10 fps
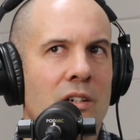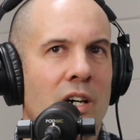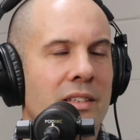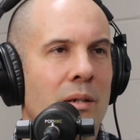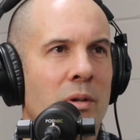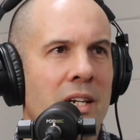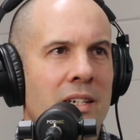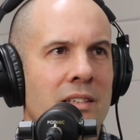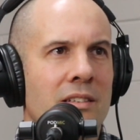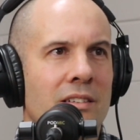
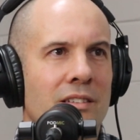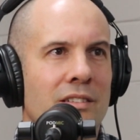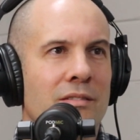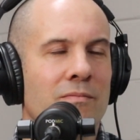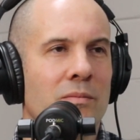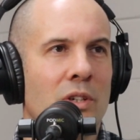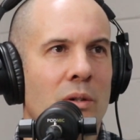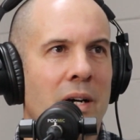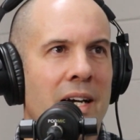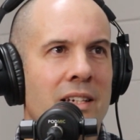ITPs,
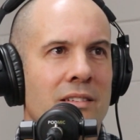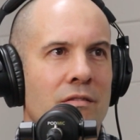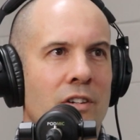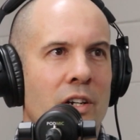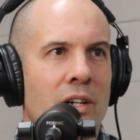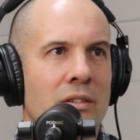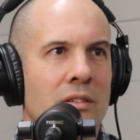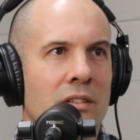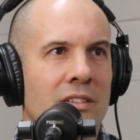QAs, and photos.